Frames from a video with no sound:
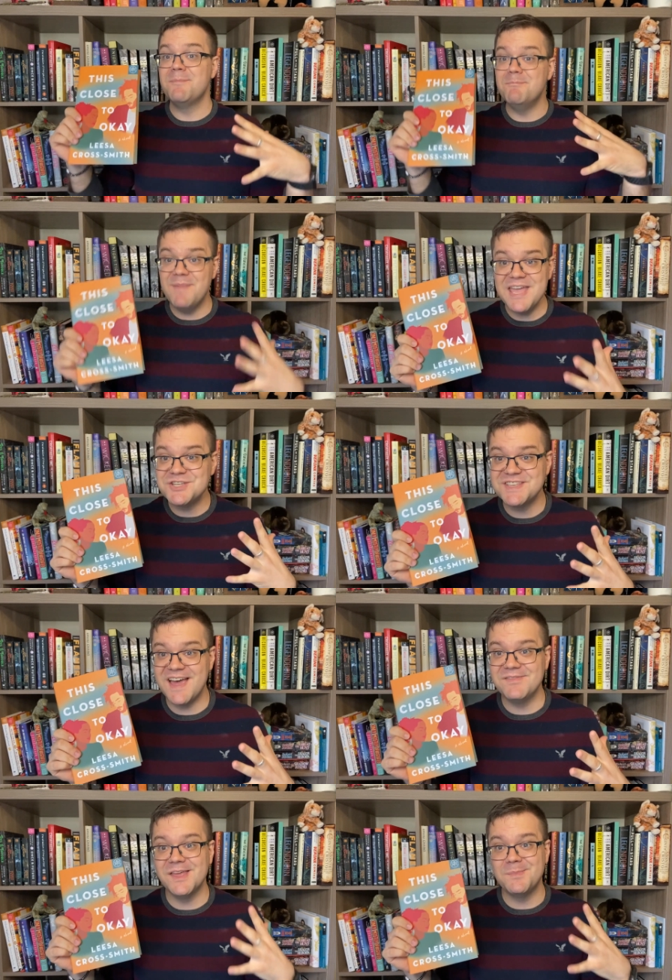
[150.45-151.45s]
may just
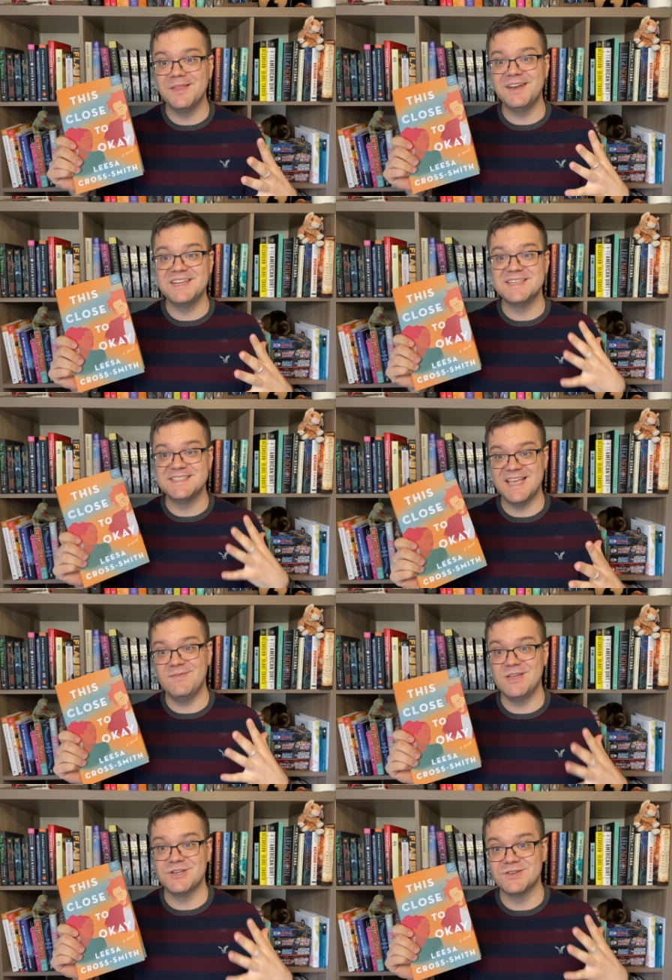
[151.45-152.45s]
have the ability to
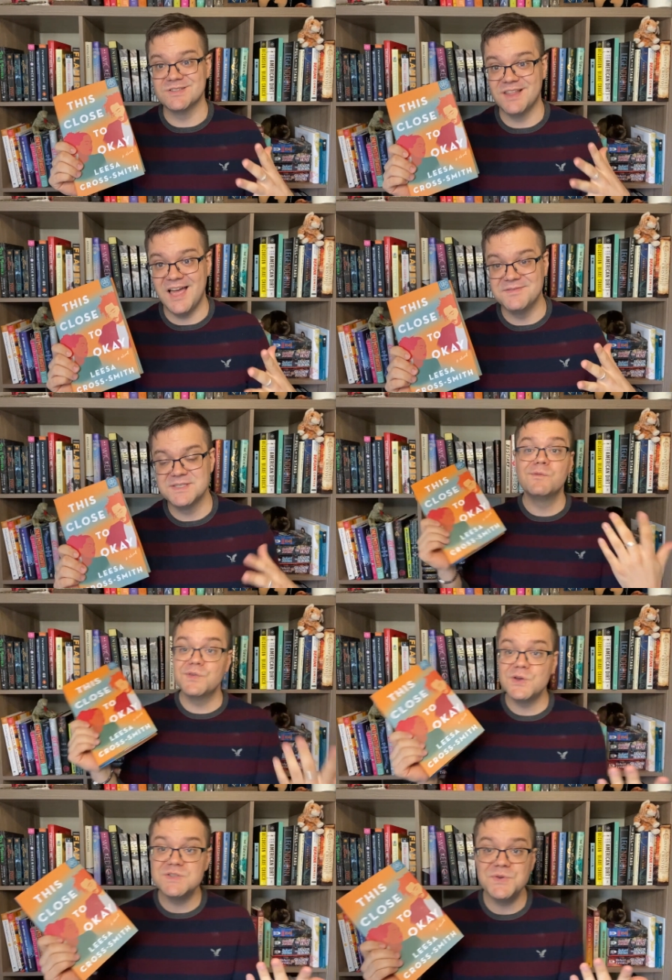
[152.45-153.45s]
save each other's lives. For
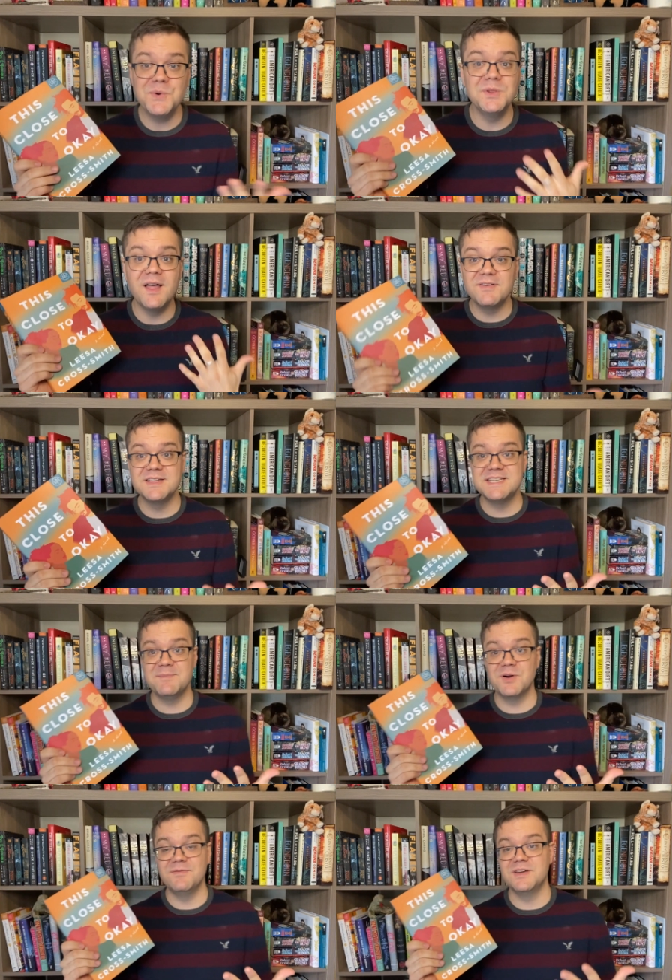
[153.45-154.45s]
those of you who love
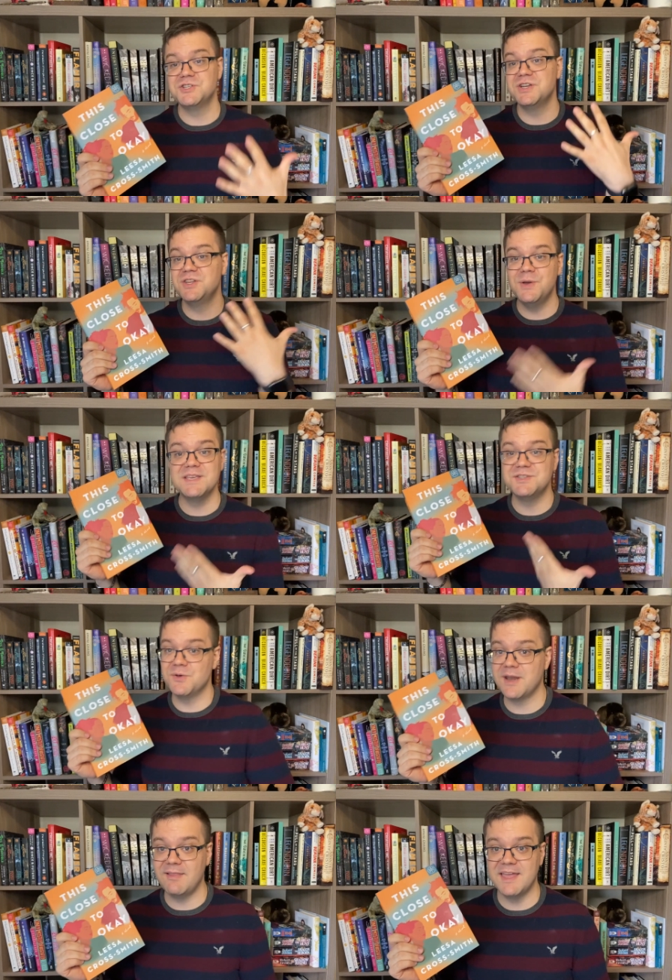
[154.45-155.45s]
contemporary fiction, you guys
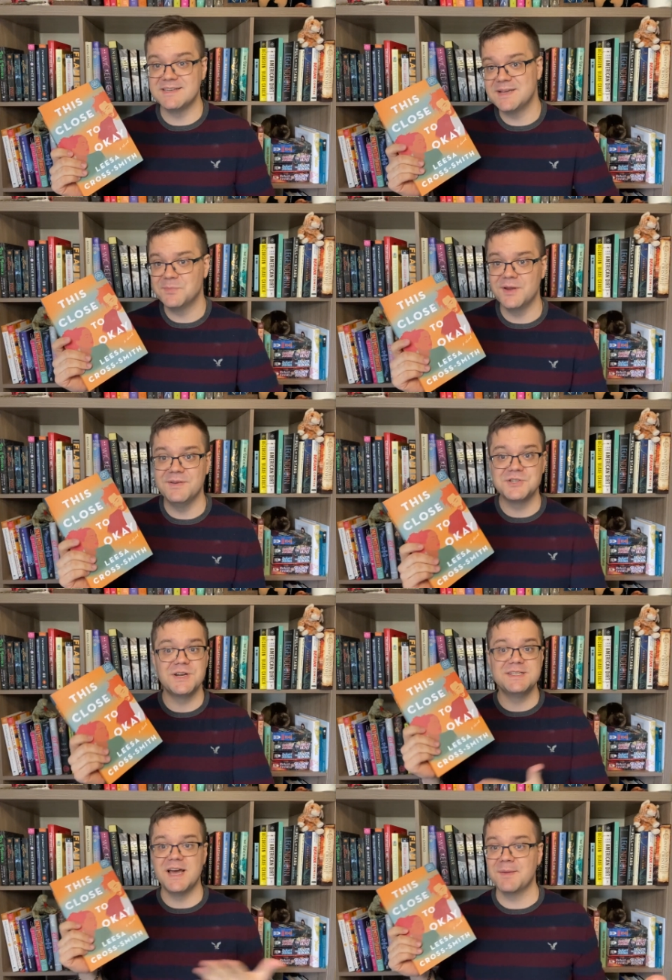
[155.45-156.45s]
know that I like contemporary
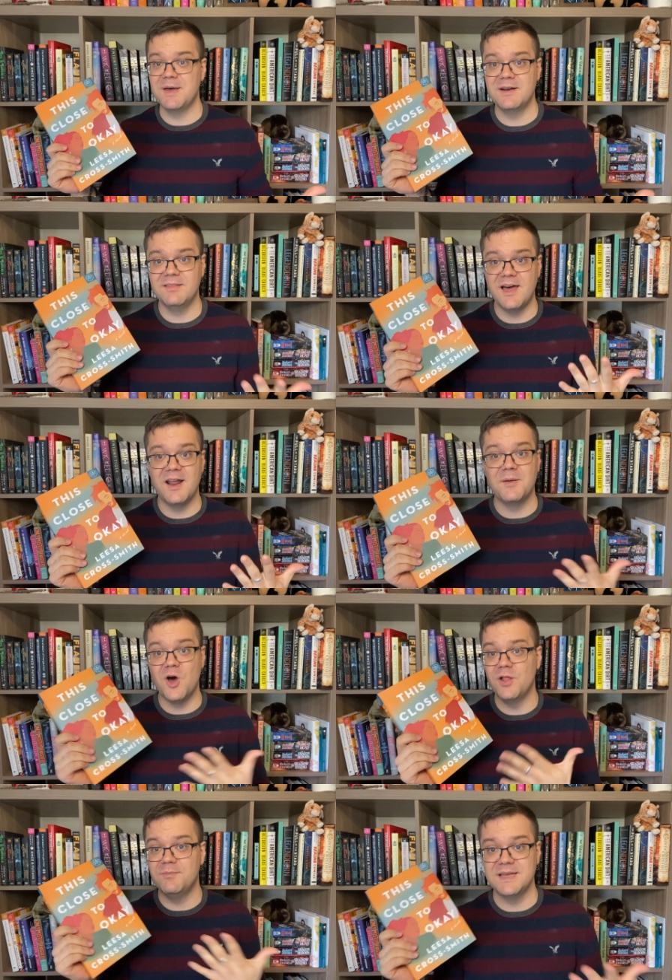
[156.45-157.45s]
fiction. I talk about it a lot on
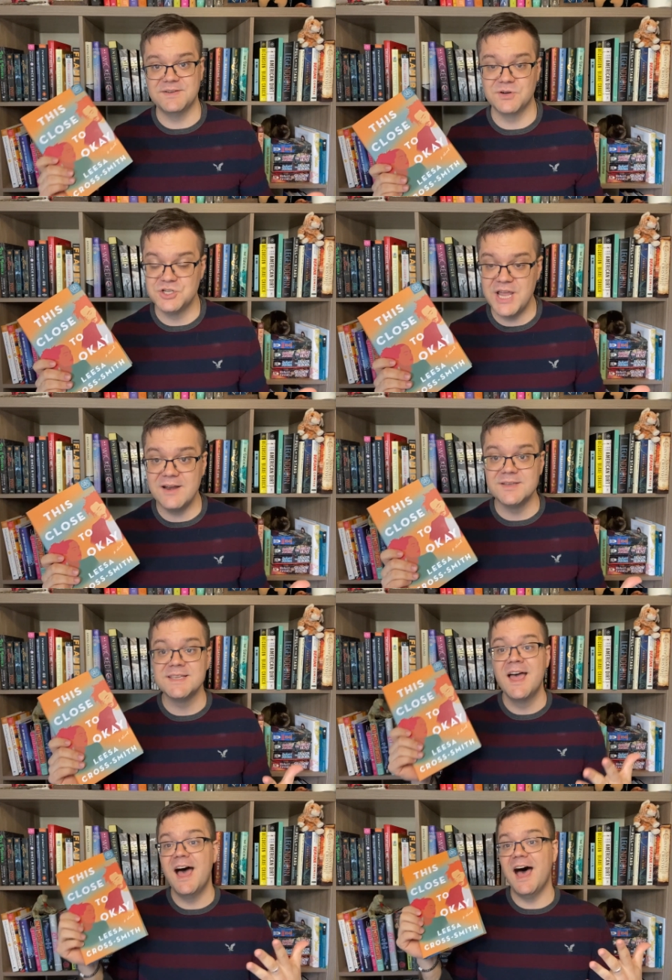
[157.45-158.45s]
all of my different
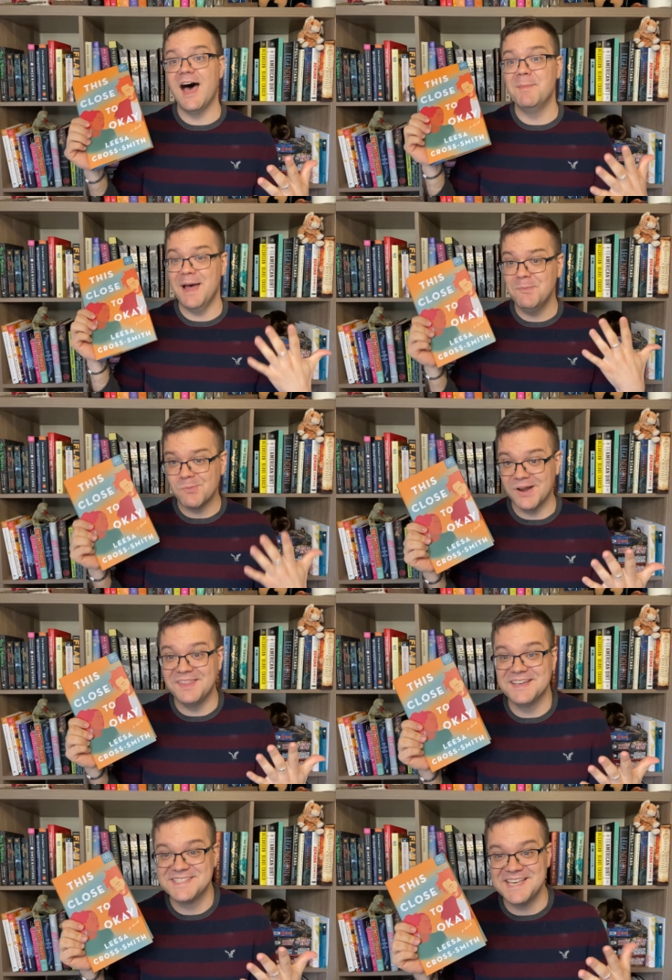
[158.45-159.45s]
channels. I'm
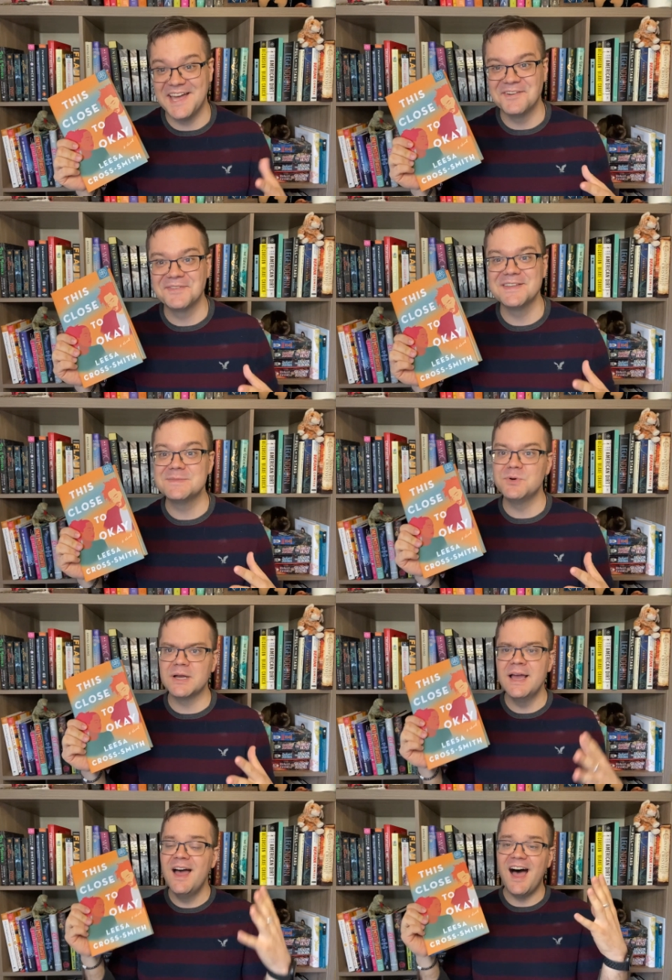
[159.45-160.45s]
really excited for this
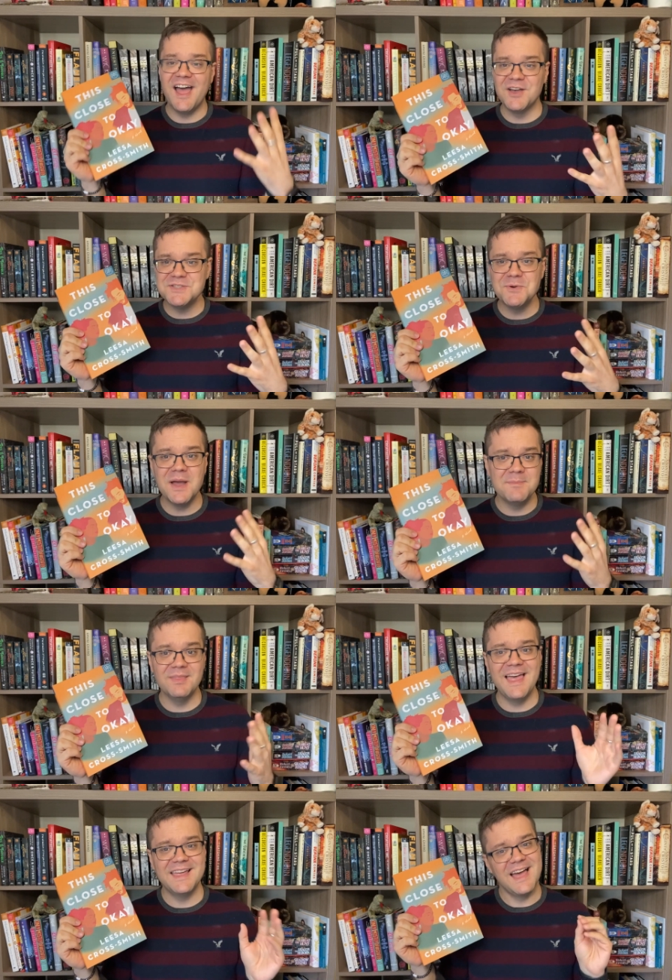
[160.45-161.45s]
book. I also am
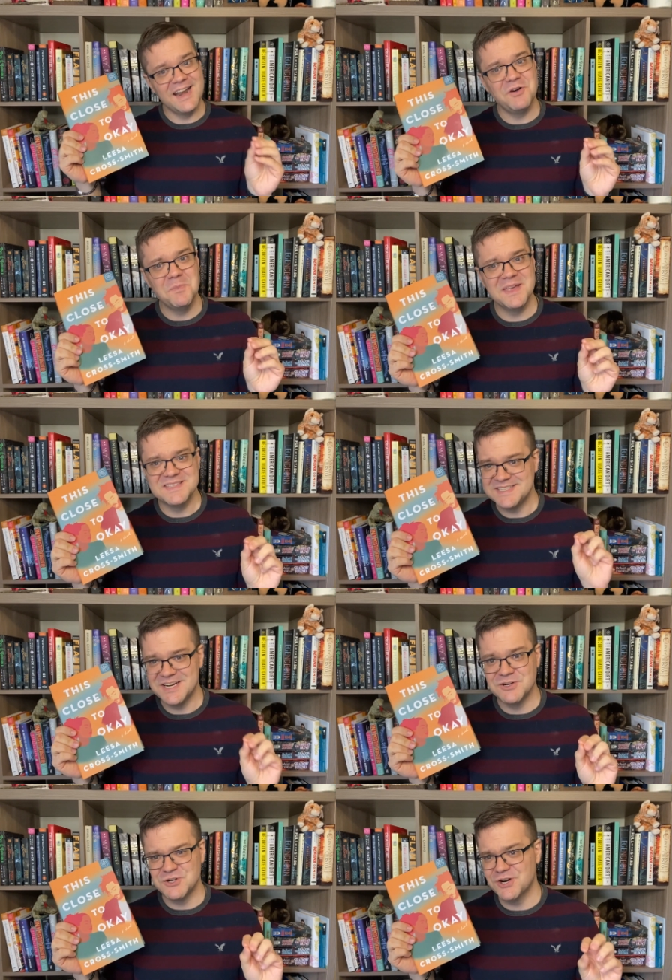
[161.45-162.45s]
like kind of hoping it's a
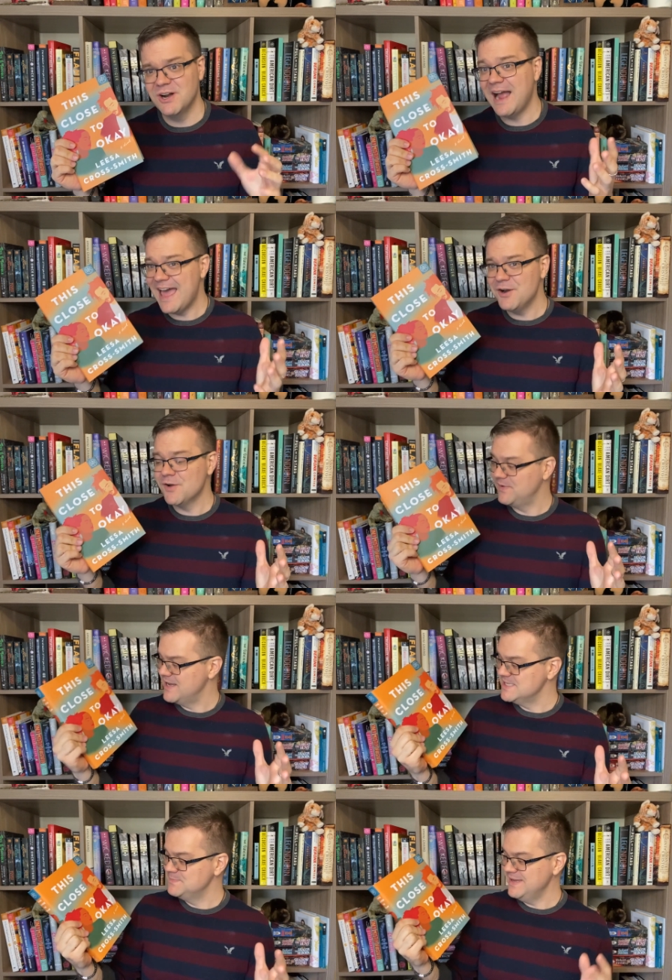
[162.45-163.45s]
tearjerker. I don't know if it
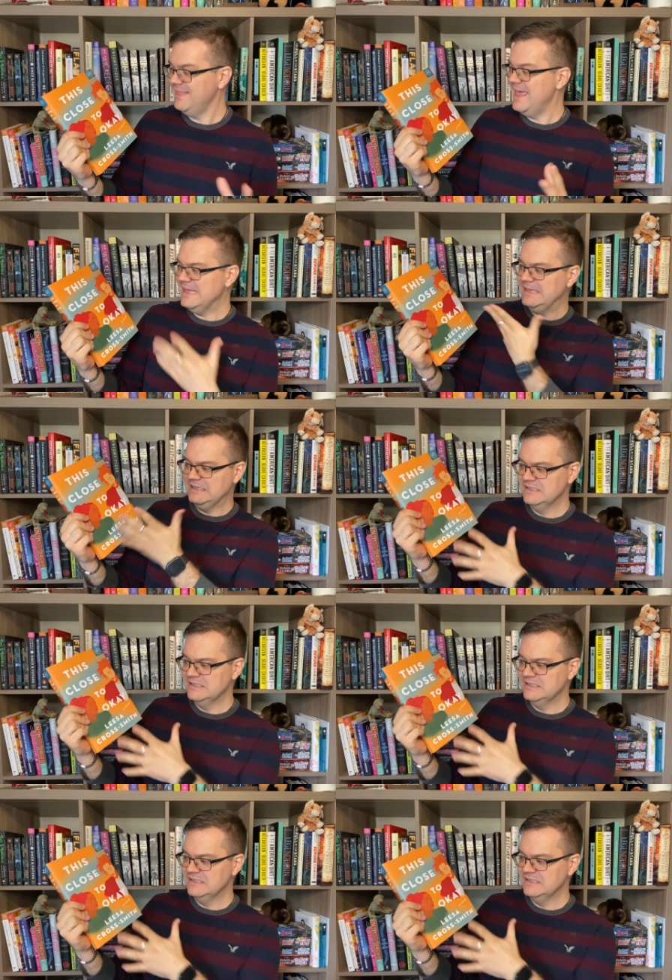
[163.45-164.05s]
is, but like,